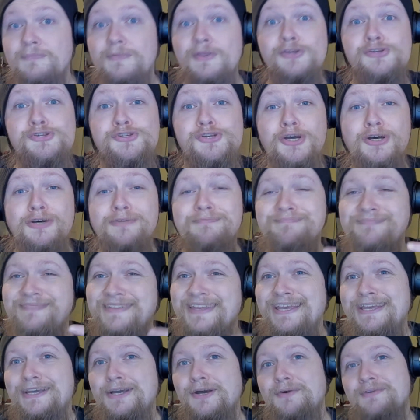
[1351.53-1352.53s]
Sure.
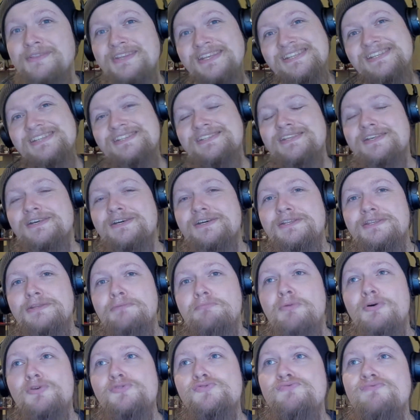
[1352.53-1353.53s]
Here you go. This is the
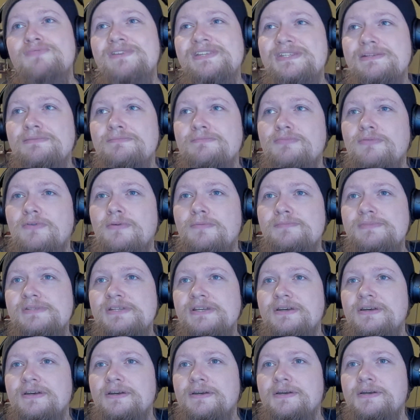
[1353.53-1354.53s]
most recent prompt.
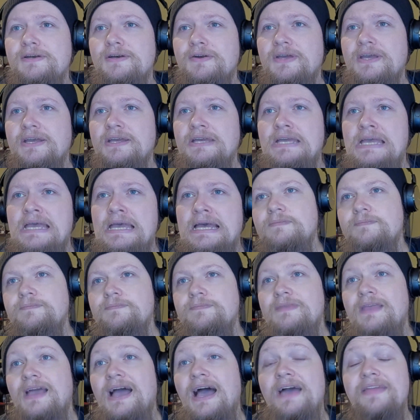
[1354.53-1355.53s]
Okay.
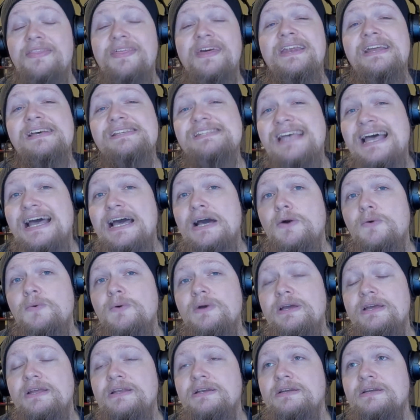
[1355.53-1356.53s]
I then asked how
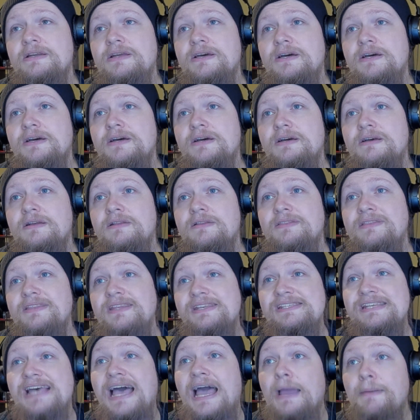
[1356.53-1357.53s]
in
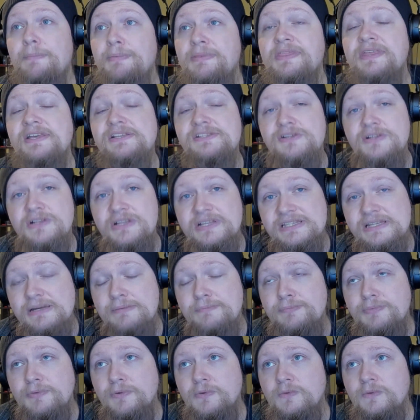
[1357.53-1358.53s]
this hypothetical
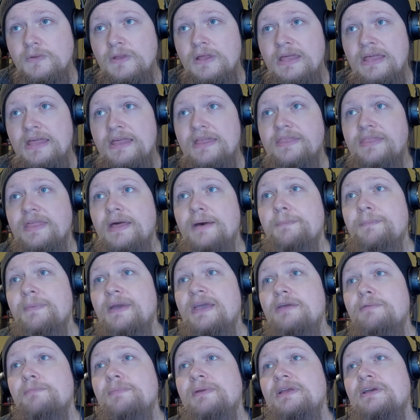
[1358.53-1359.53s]
example that may
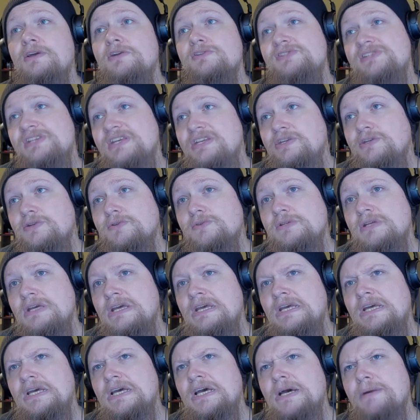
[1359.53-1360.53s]
have been continued,
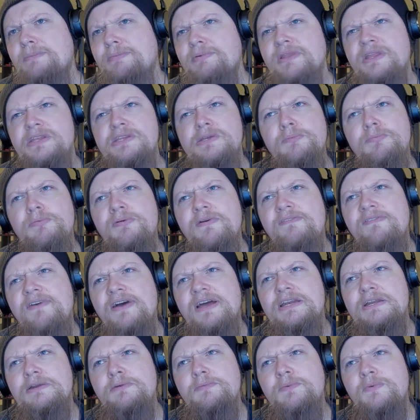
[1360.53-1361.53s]
but then you
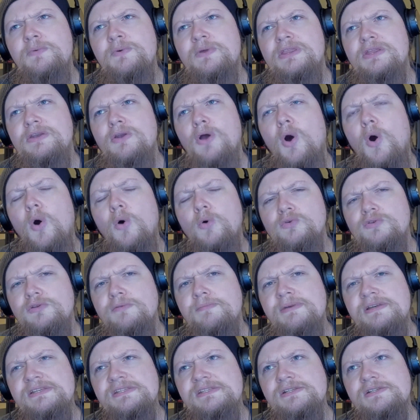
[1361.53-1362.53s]
provided me with an older
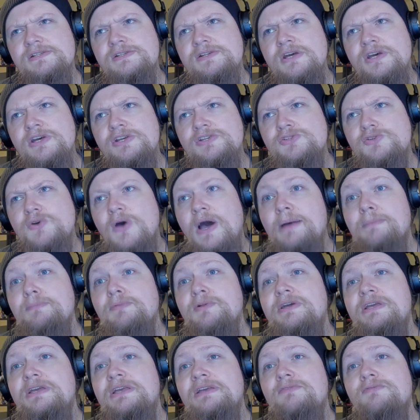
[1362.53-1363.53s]
message. So I'm
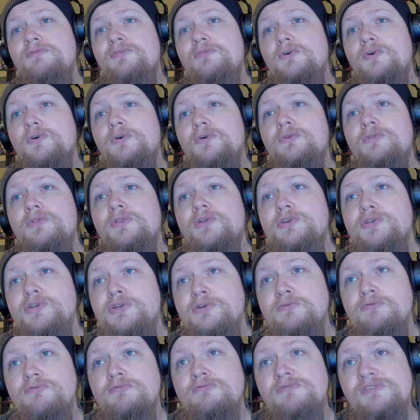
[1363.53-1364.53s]
looking for the
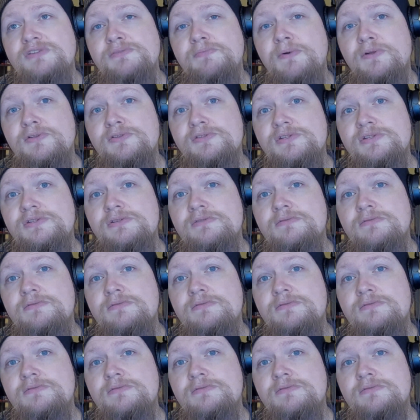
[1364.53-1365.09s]
new response.